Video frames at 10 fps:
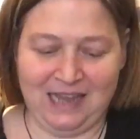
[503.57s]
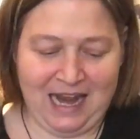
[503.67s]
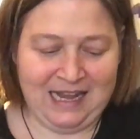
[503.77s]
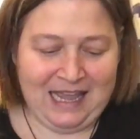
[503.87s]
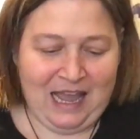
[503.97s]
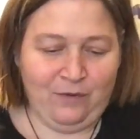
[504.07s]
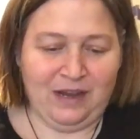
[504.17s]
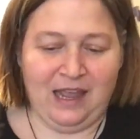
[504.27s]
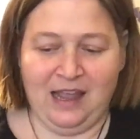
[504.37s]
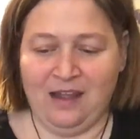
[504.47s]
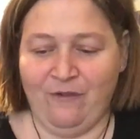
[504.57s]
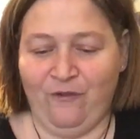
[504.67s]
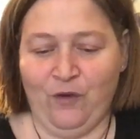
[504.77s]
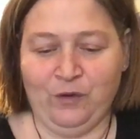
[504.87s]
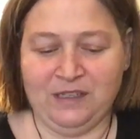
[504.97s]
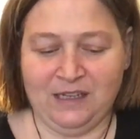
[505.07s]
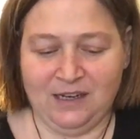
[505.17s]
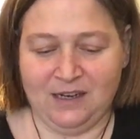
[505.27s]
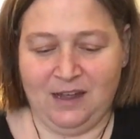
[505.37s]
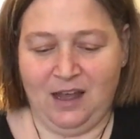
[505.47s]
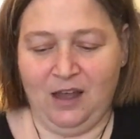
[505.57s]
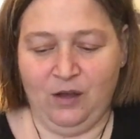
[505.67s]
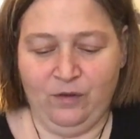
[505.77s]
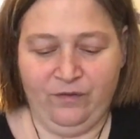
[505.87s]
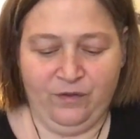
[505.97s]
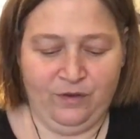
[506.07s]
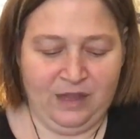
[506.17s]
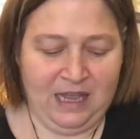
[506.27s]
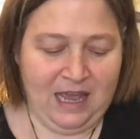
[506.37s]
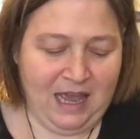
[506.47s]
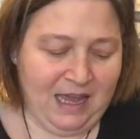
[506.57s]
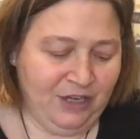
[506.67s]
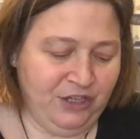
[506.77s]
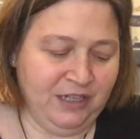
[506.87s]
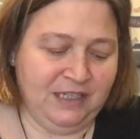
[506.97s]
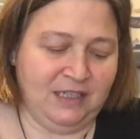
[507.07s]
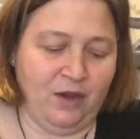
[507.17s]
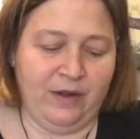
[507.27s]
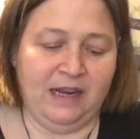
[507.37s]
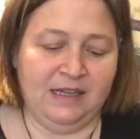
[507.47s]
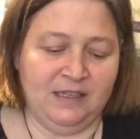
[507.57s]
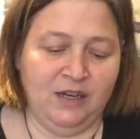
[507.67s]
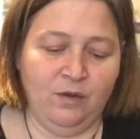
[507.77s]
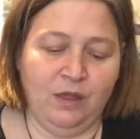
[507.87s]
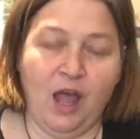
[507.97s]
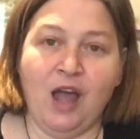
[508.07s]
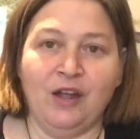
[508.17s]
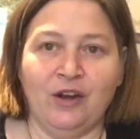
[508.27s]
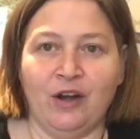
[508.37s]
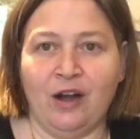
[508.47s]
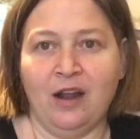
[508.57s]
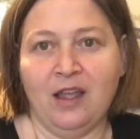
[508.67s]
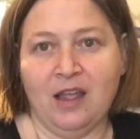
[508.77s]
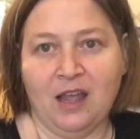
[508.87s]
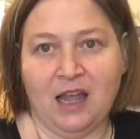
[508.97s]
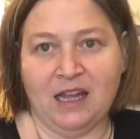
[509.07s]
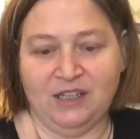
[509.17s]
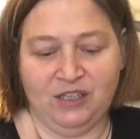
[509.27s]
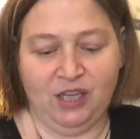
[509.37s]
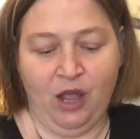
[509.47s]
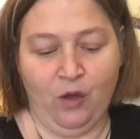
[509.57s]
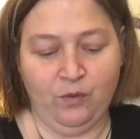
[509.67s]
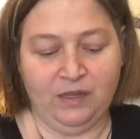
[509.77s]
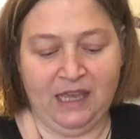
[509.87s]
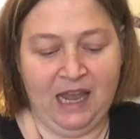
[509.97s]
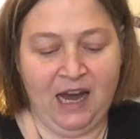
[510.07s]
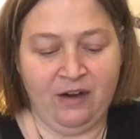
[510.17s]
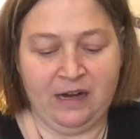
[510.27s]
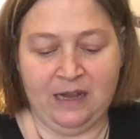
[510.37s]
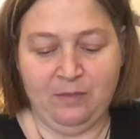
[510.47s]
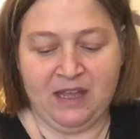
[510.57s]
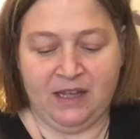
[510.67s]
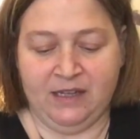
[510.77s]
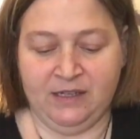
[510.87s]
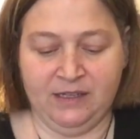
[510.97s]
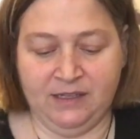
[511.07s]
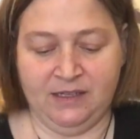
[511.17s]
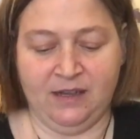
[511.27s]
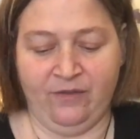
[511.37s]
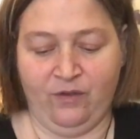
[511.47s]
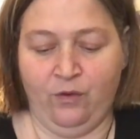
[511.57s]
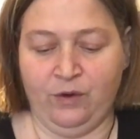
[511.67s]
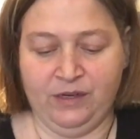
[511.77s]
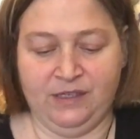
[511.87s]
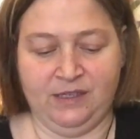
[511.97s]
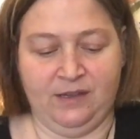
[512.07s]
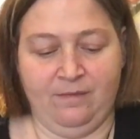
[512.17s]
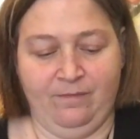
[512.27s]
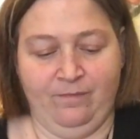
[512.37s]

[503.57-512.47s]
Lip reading: lining out and fold it over the edges, so it is no longer a tote carry, because of course